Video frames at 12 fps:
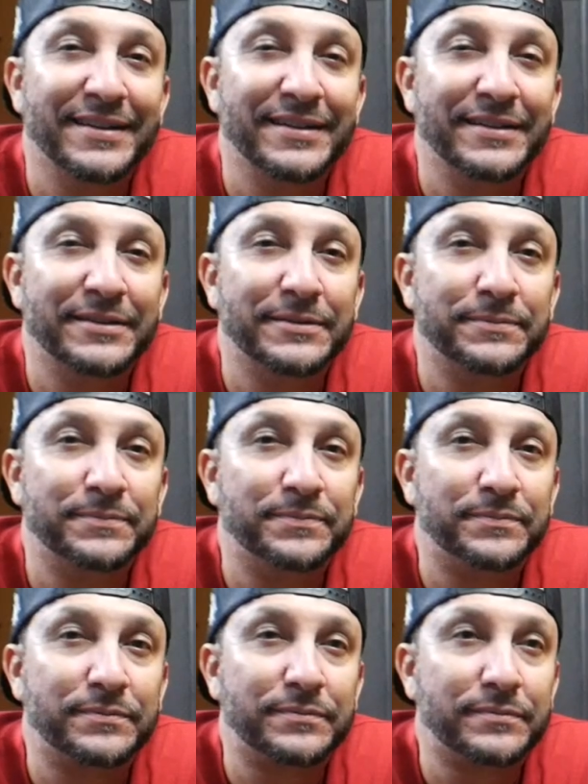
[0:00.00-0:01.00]

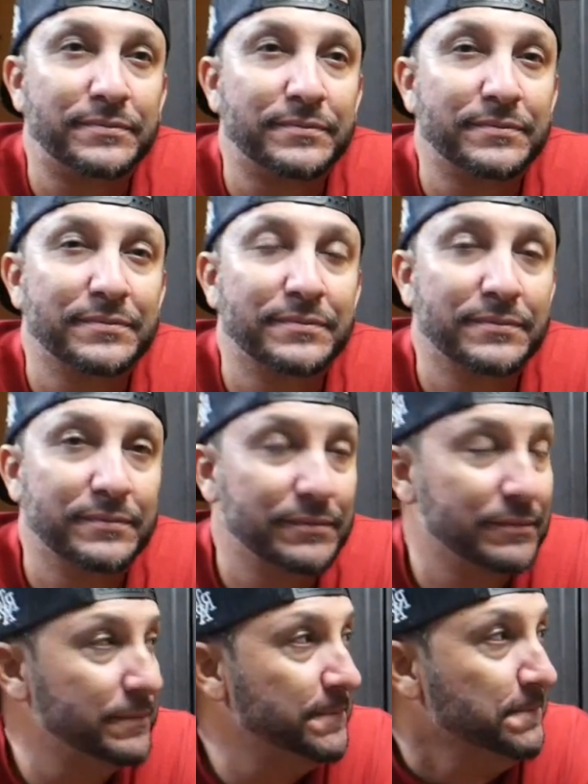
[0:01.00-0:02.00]

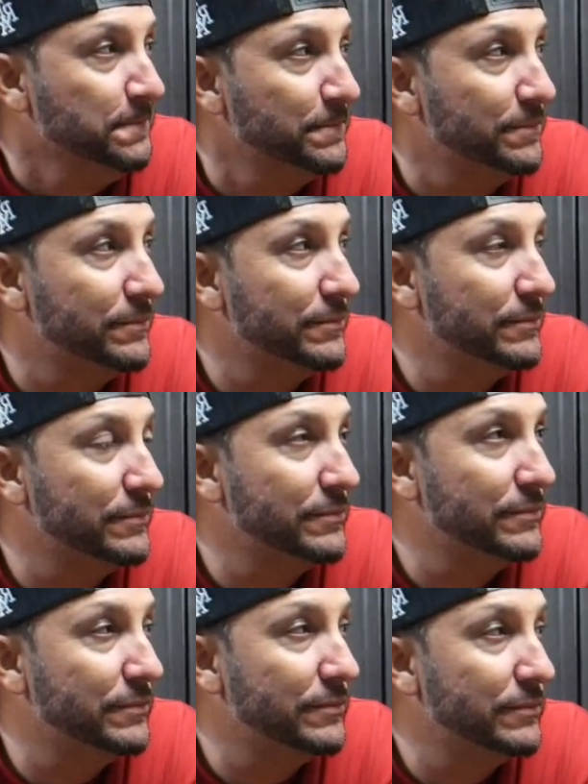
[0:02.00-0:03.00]

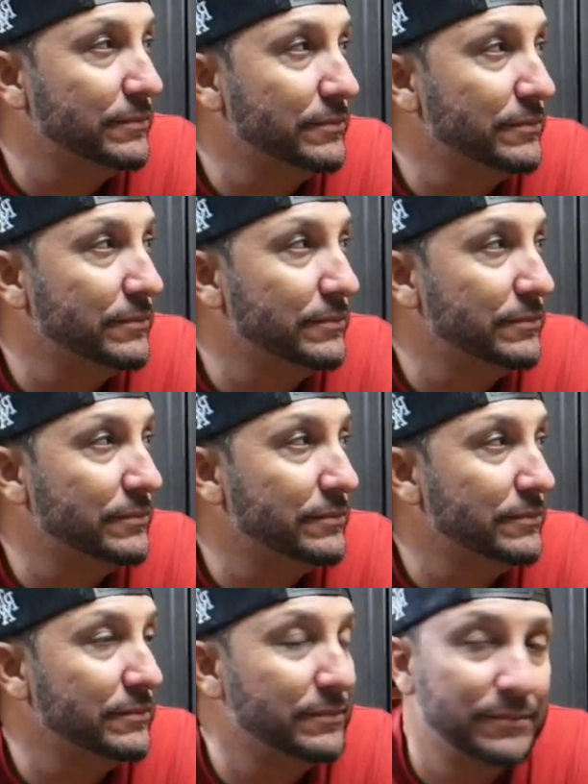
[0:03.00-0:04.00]

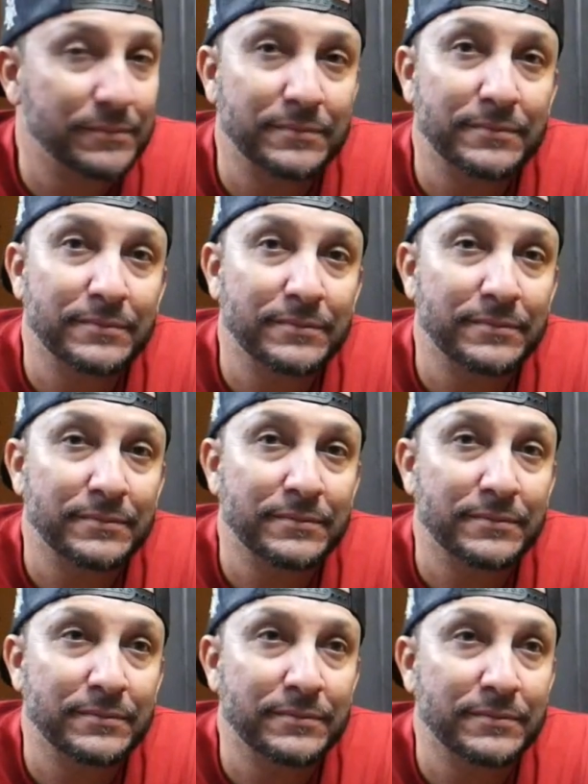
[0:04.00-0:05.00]

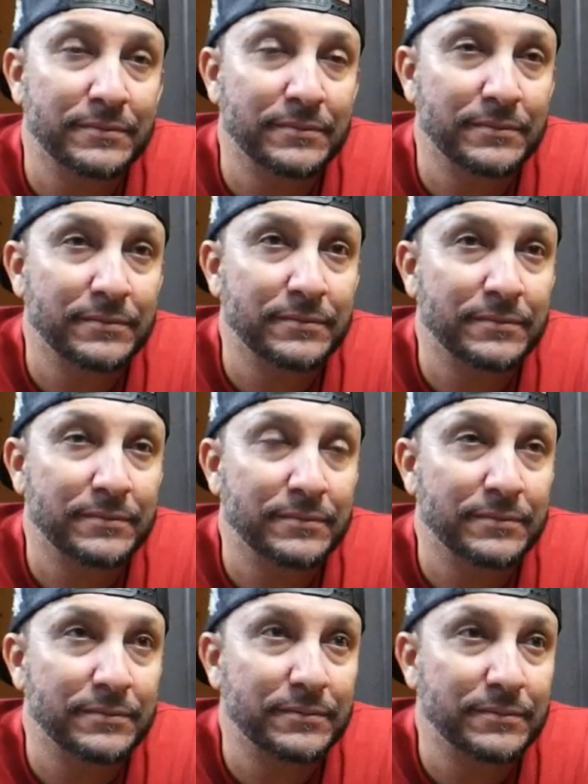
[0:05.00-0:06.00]

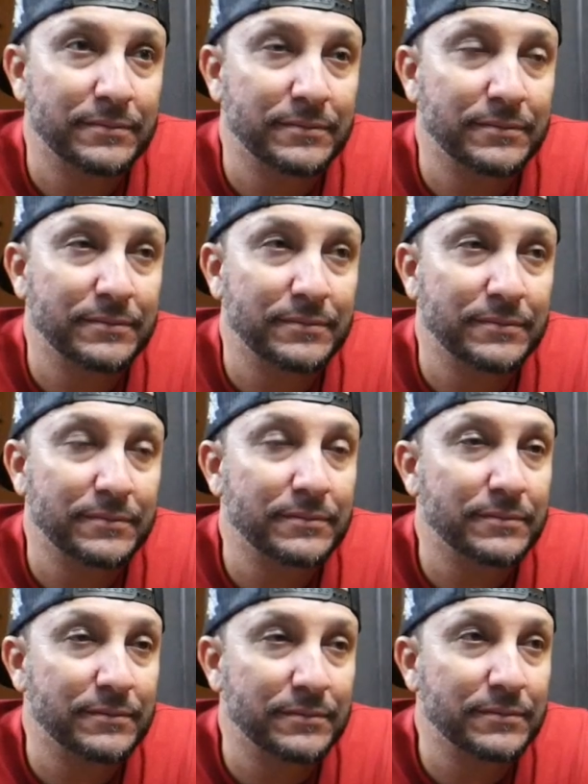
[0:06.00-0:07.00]

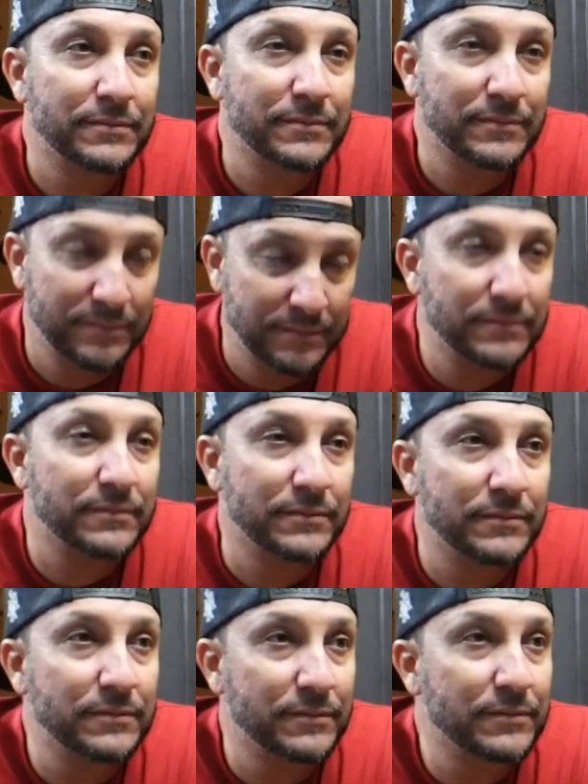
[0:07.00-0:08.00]
(silent)